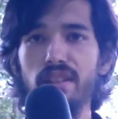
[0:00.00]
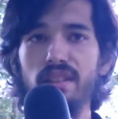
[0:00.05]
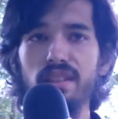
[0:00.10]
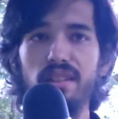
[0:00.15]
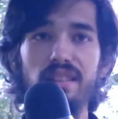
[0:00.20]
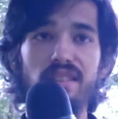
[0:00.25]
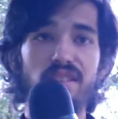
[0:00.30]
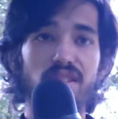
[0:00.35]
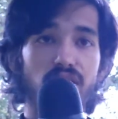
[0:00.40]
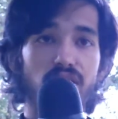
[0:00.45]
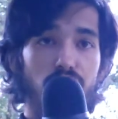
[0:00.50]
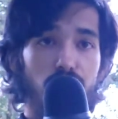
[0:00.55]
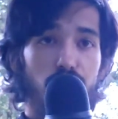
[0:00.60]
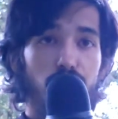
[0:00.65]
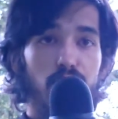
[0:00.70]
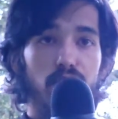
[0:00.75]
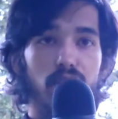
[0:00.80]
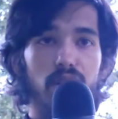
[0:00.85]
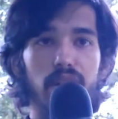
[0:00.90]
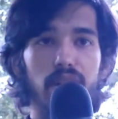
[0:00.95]
This is
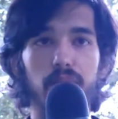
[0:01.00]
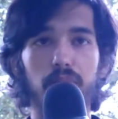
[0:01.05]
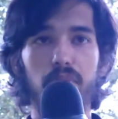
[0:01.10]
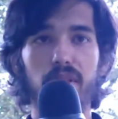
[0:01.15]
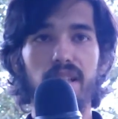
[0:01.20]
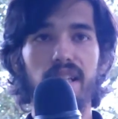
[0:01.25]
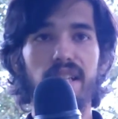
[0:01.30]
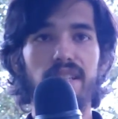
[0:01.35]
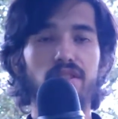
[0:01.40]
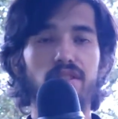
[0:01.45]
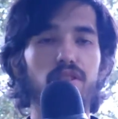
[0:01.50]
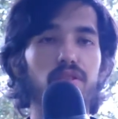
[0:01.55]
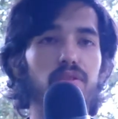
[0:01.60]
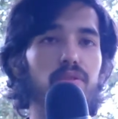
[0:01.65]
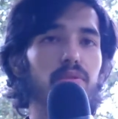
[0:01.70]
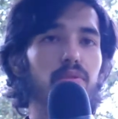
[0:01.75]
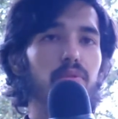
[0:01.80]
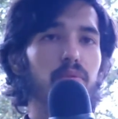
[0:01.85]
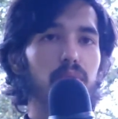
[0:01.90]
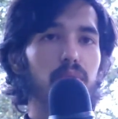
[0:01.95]
usually
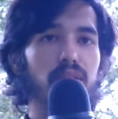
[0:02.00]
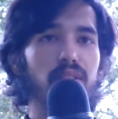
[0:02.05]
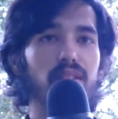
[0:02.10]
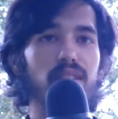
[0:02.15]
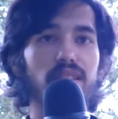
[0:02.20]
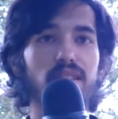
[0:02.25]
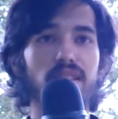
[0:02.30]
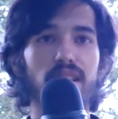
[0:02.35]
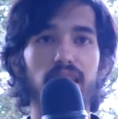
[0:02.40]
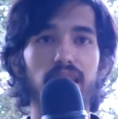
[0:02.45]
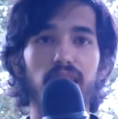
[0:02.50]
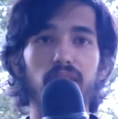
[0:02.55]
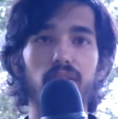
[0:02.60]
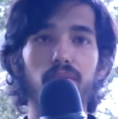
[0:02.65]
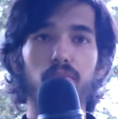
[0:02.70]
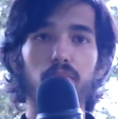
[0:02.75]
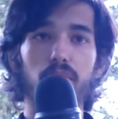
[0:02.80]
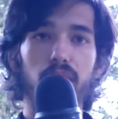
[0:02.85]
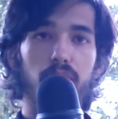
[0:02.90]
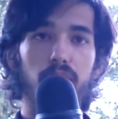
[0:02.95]

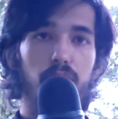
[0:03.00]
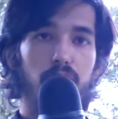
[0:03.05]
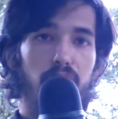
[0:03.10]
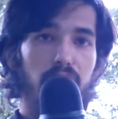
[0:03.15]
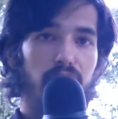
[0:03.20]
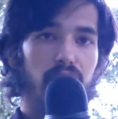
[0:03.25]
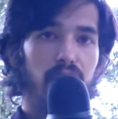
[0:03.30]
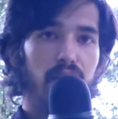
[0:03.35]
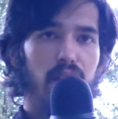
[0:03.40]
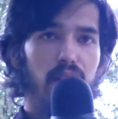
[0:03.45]
192.168.1.1.